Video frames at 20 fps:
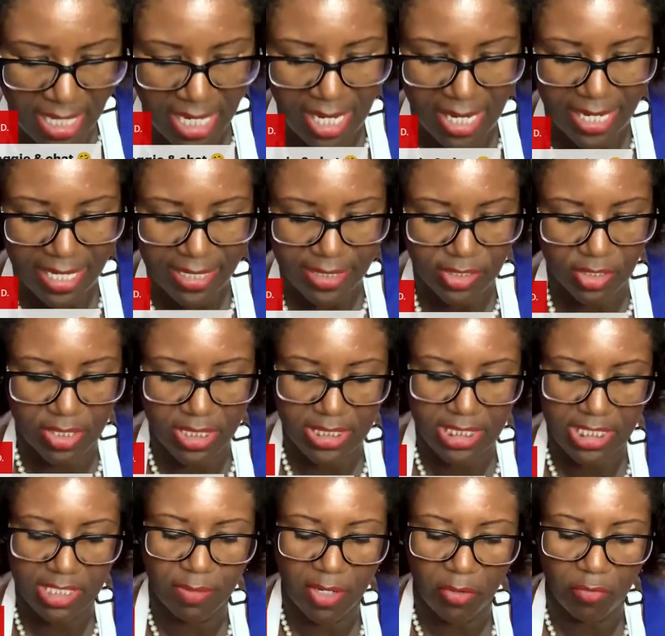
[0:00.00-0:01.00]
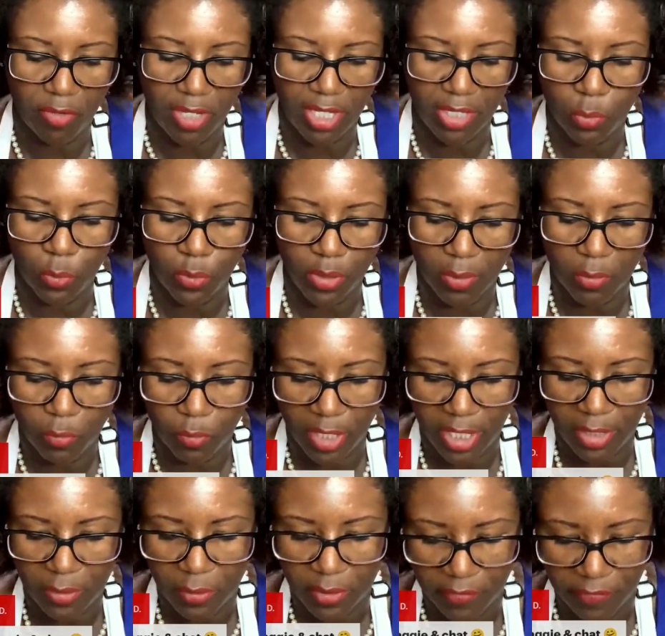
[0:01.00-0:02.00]
All right, so this is my Redwood,
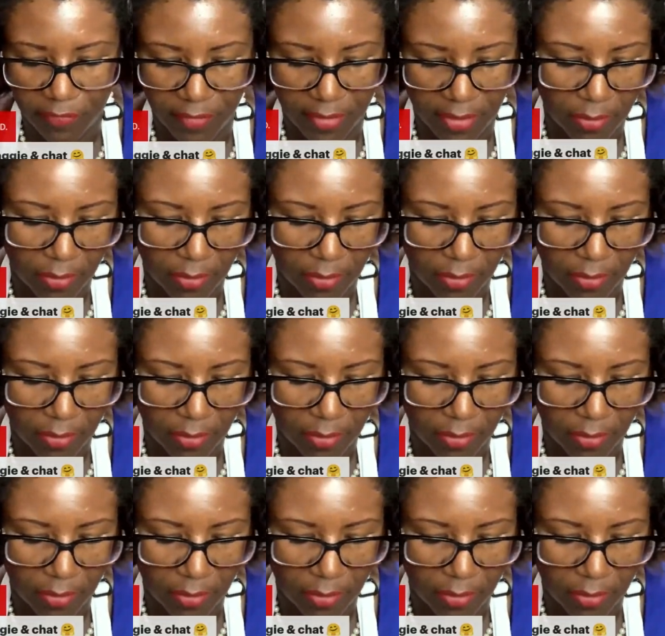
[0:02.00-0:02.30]
Redwood,